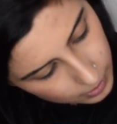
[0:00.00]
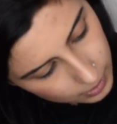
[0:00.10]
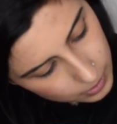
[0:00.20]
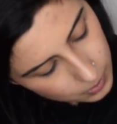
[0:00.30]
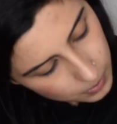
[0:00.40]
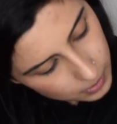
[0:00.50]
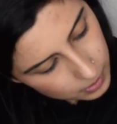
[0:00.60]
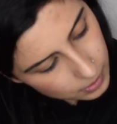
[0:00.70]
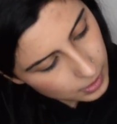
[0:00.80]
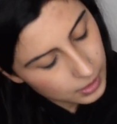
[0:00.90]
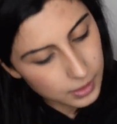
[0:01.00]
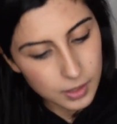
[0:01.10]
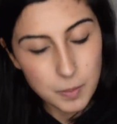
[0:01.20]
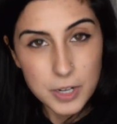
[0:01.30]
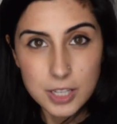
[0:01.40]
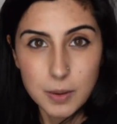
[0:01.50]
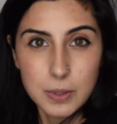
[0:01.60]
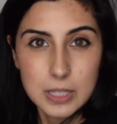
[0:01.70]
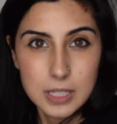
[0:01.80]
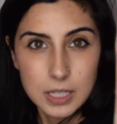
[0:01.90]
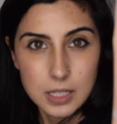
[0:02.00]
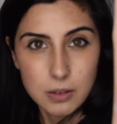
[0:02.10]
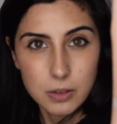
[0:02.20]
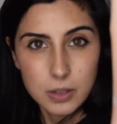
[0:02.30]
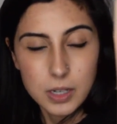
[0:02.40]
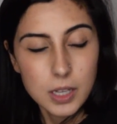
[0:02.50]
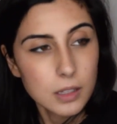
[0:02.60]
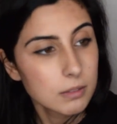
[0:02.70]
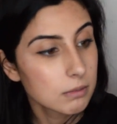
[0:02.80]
this one, like, look at how much that one sticks out already.